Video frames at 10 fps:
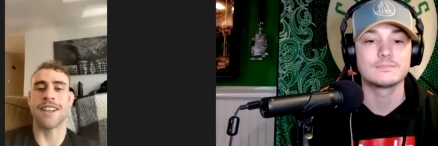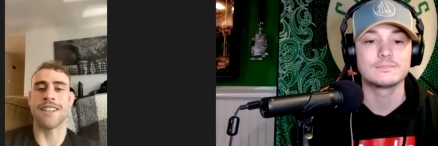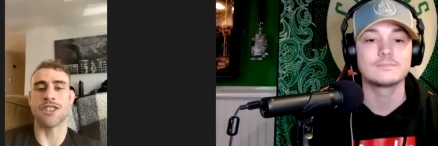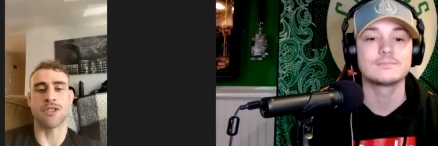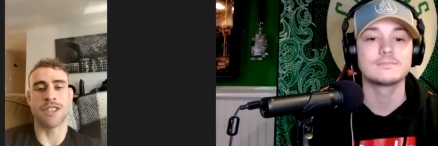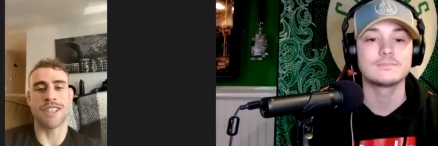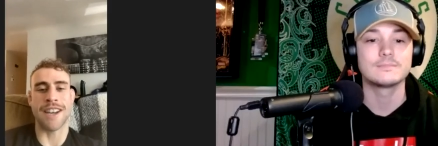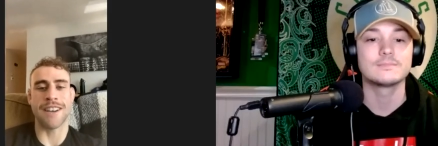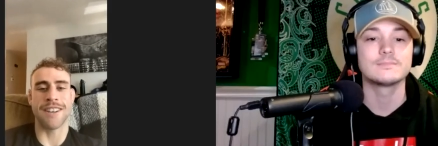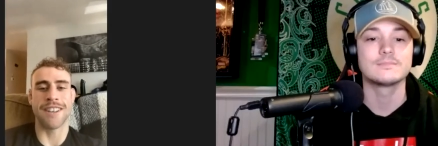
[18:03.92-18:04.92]
Speaker 1: and just
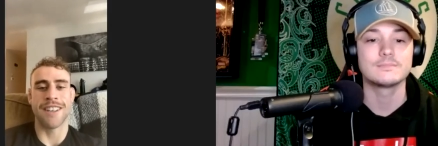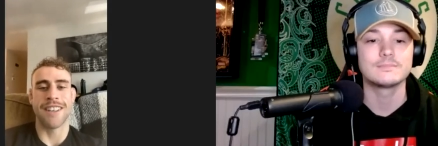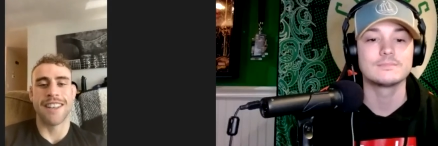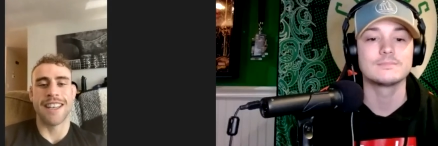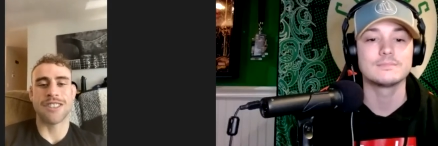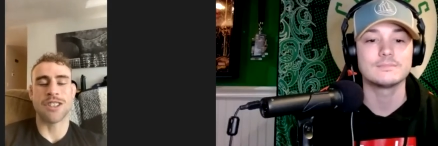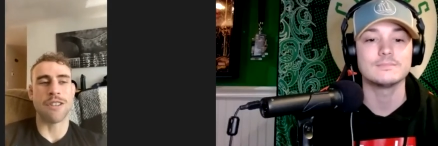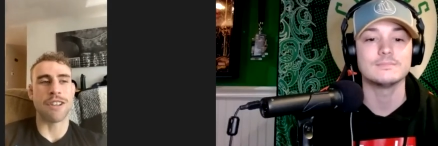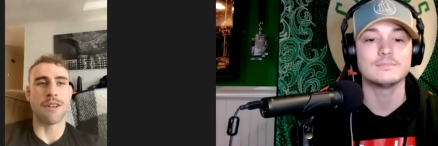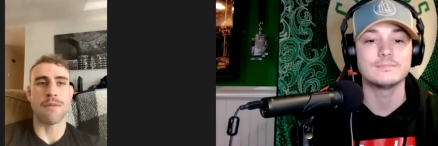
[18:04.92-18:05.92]
retired. And so,
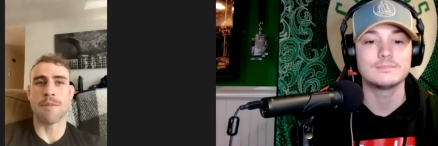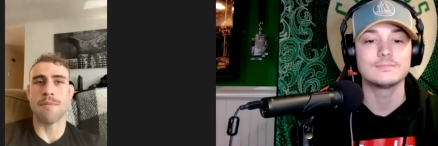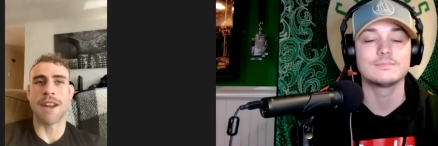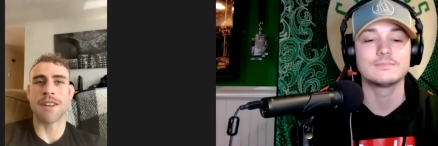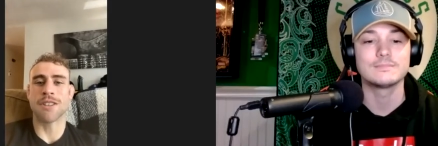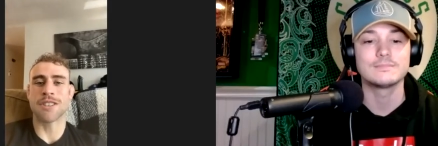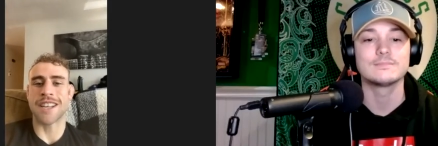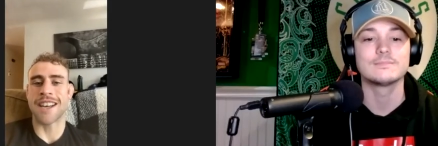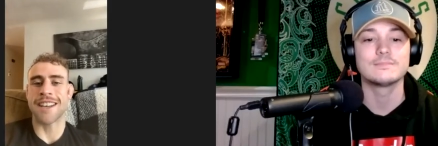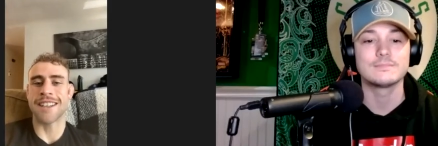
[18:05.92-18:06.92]
you know, the medical
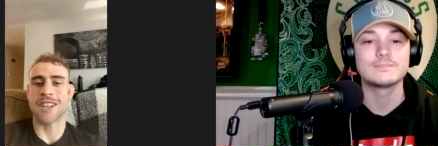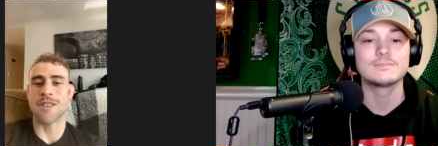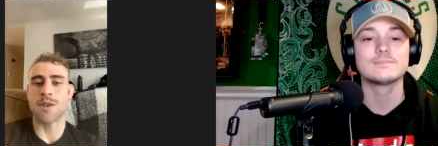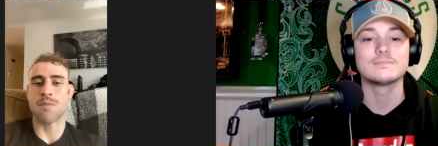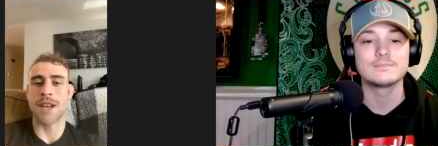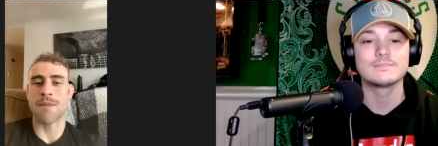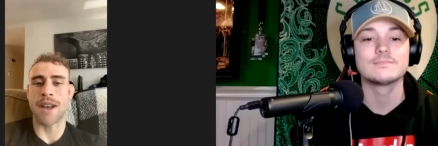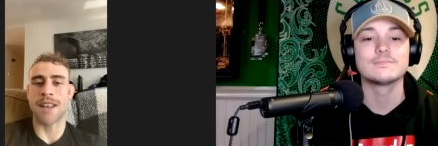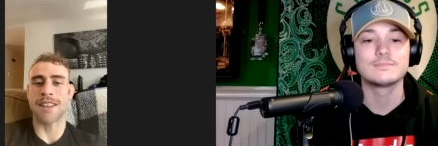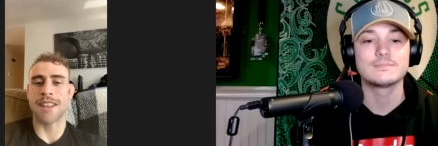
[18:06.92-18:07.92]
side has always been in
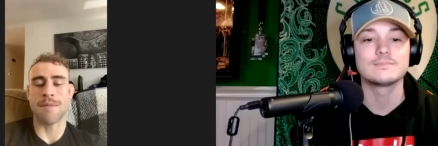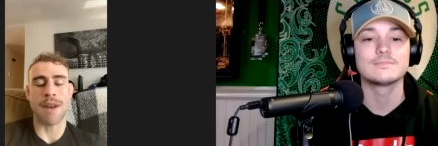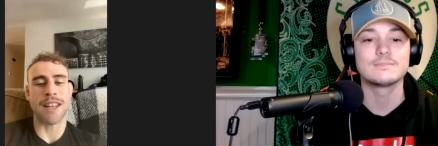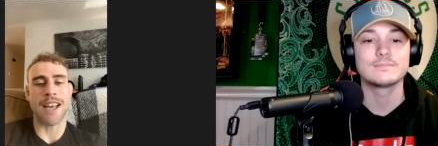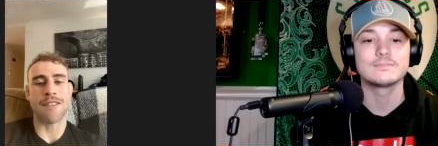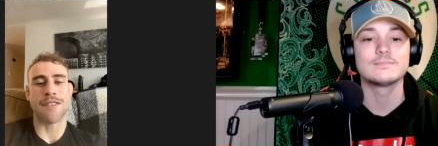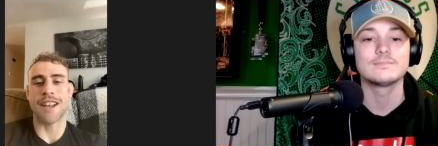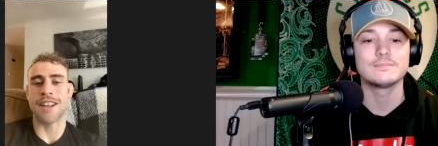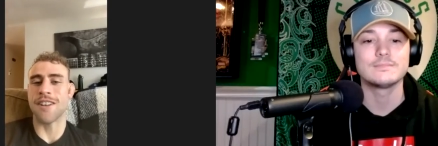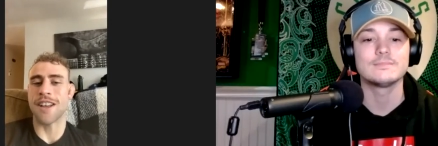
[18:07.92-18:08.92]
my life,
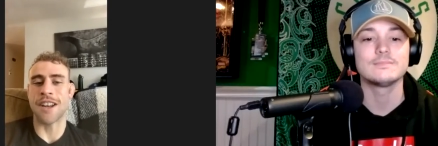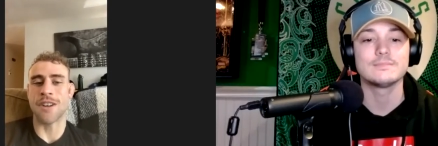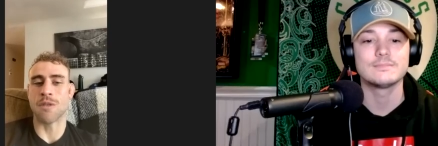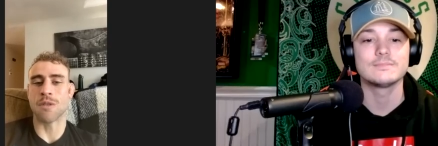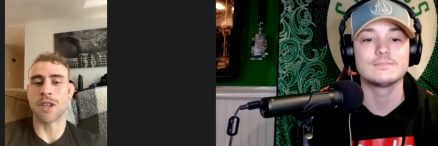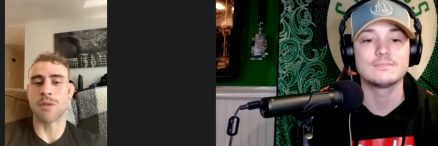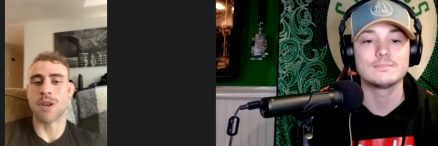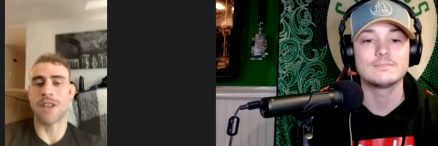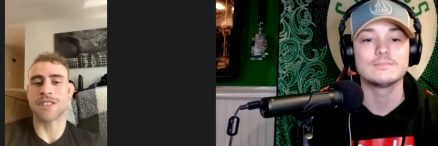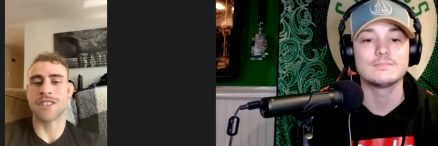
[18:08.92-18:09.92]
and I know it really
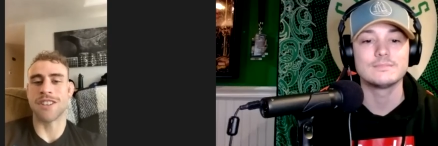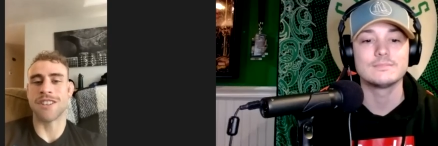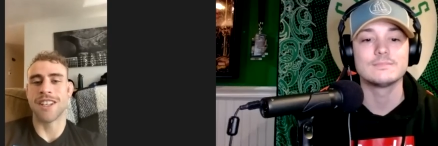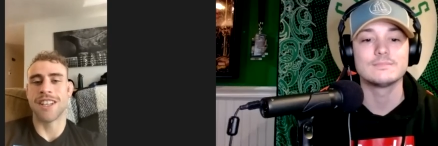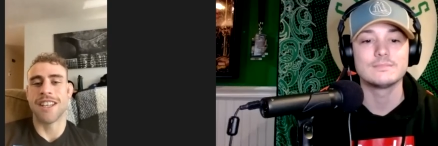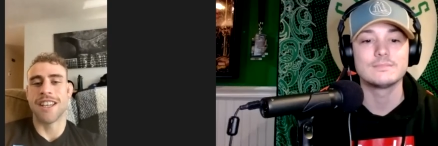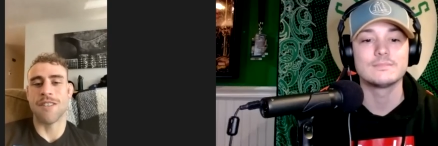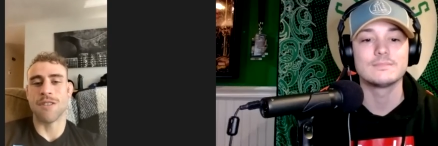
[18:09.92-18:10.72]
well. So it